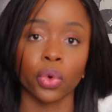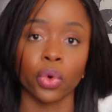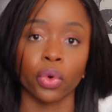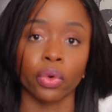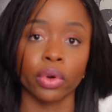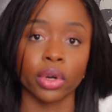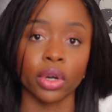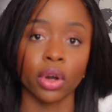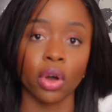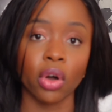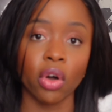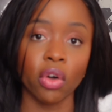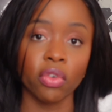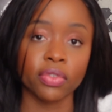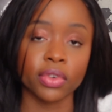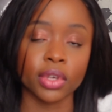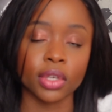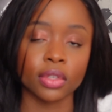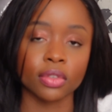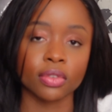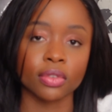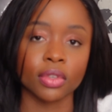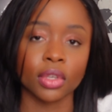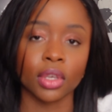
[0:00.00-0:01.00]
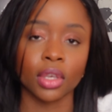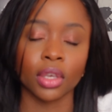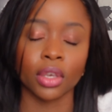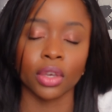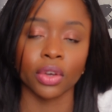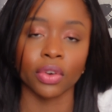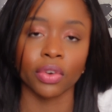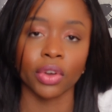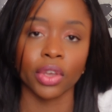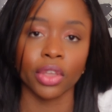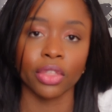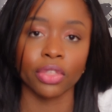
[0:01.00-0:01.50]
or an office
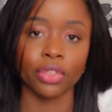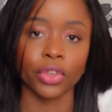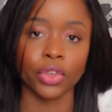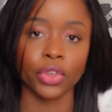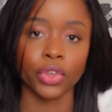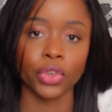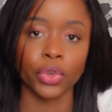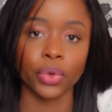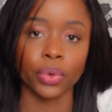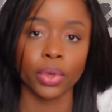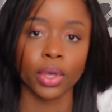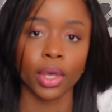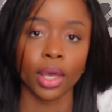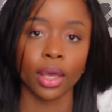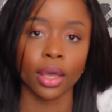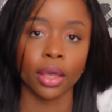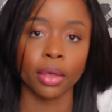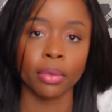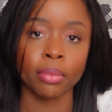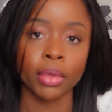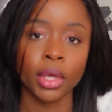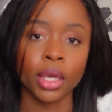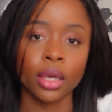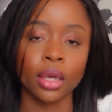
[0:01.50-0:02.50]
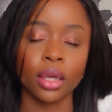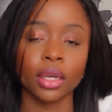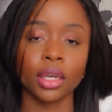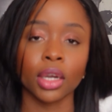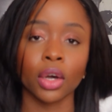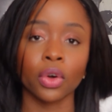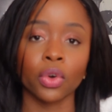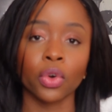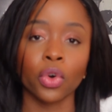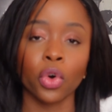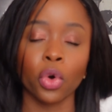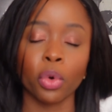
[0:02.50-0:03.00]
here in the UK.
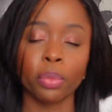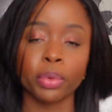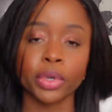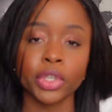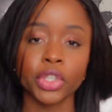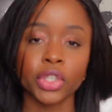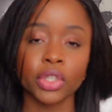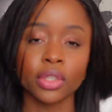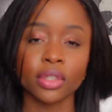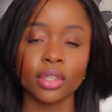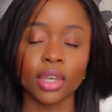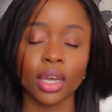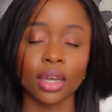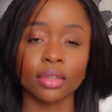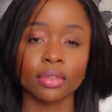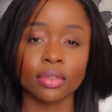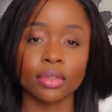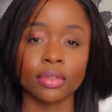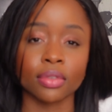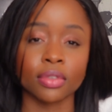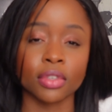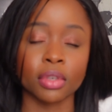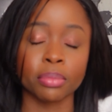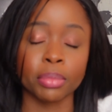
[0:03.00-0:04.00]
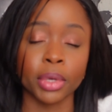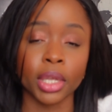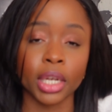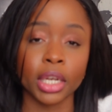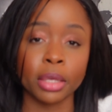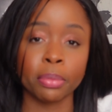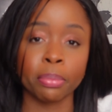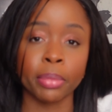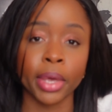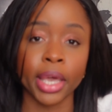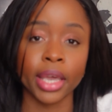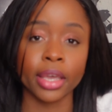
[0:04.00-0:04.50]
Now, corporation tax is
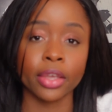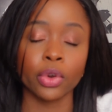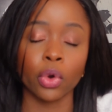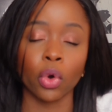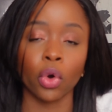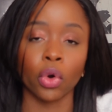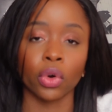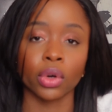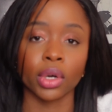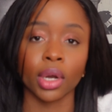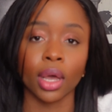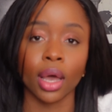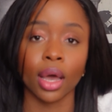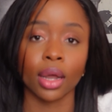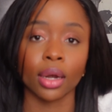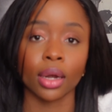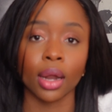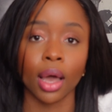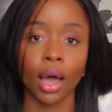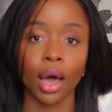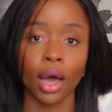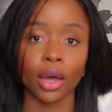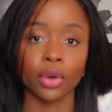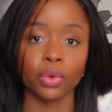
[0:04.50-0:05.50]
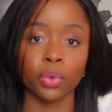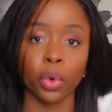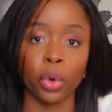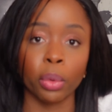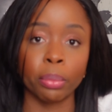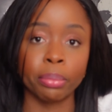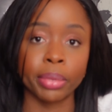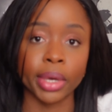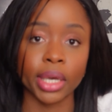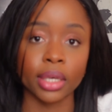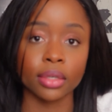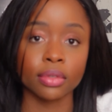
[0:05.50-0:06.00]
typically paid on an annual
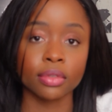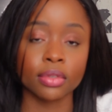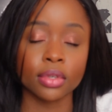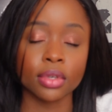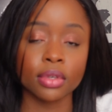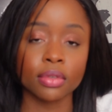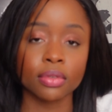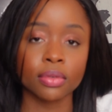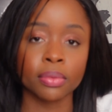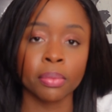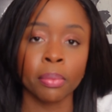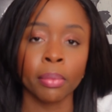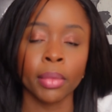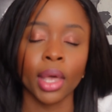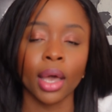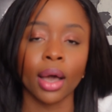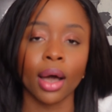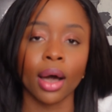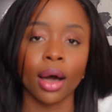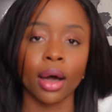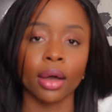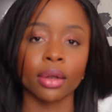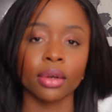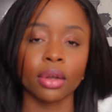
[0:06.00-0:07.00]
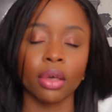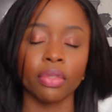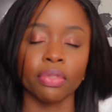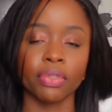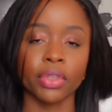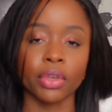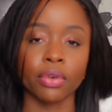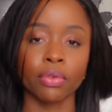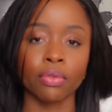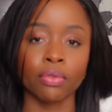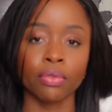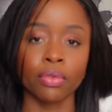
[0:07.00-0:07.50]
basis, and
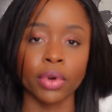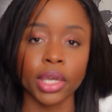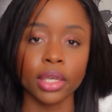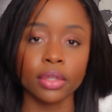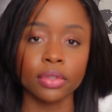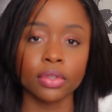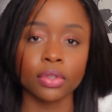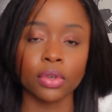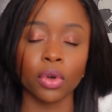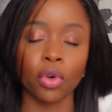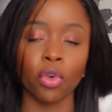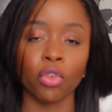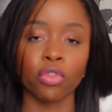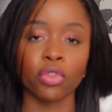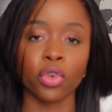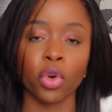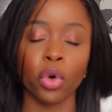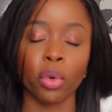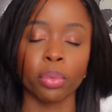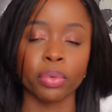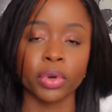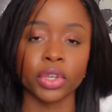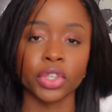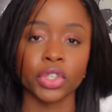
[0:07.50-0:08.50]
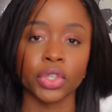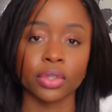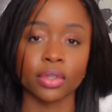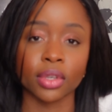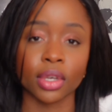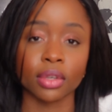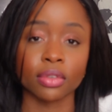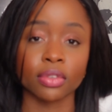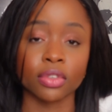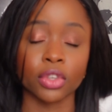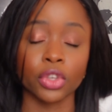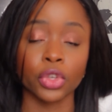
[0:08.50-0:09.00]
the rate of corporation
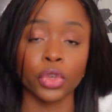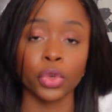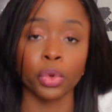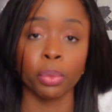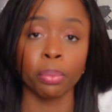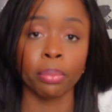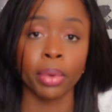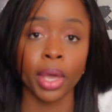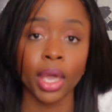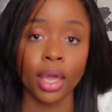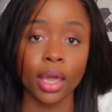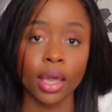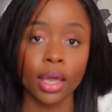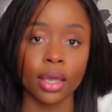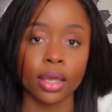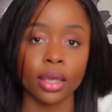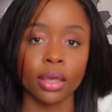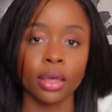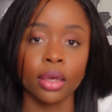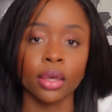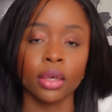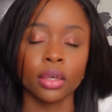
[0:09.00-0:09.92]
tax that you pay